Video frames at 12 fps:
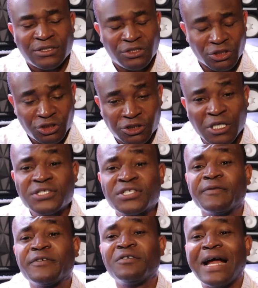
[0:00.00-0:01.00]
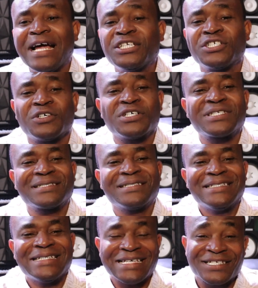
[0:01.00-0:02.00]
The trust of the righteous
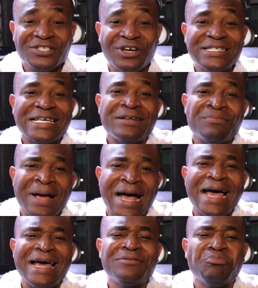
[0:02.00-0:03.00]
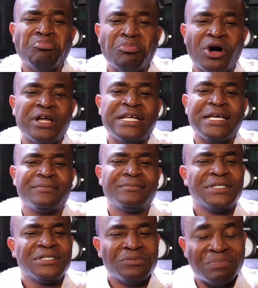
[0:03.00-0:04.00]
is not in man, money,